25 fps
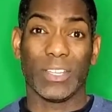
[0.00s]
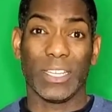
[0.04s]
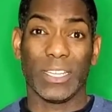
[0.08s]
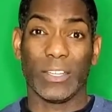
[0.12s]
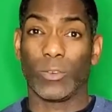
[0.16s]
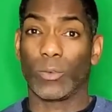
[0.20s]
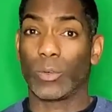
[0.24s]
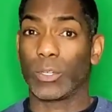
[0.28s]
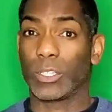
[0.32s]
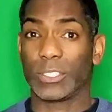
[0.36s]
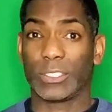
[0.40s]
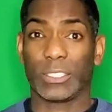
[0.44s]
in
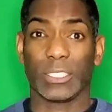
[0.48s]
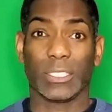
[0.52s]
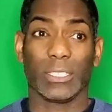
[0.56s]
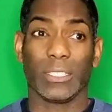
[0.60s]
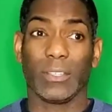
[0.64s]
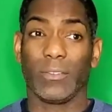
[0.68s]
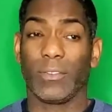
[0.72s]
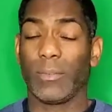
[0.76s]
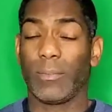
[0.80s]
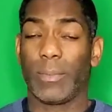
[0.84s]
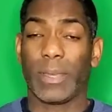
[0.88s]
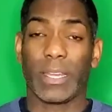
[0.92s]
order to
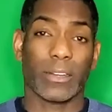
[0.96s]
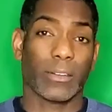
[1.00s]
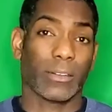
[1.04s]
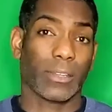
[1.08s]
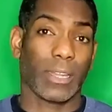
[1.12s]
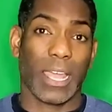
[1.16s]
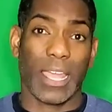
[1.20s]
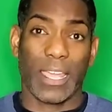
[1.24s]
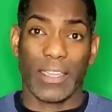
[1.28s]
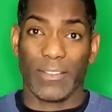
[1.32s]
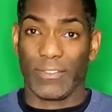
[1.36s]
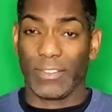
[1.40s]
live a better
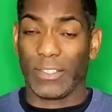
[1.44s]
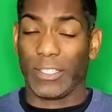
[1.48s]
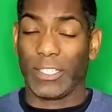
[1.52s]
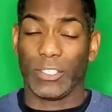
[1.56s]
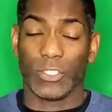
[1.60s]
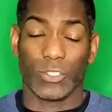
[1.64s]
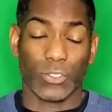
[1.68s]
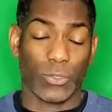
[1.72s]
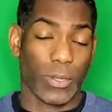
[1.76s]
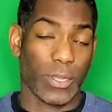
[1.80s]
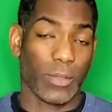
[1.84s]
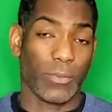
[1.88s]
life and
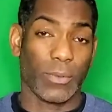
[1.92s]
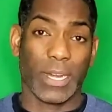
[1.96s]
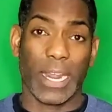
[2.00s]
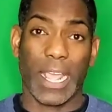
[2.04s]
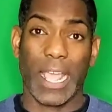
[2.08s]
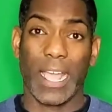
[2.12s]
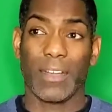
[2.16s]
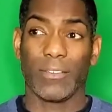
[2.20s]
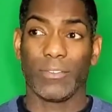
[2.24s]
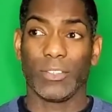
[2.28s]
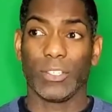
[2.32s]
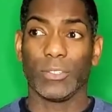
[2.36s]
enjoy it, what
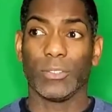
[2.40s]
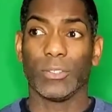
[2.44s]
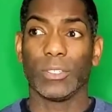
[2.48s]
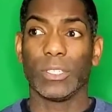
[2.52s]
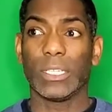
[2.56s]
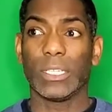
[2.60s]
have you.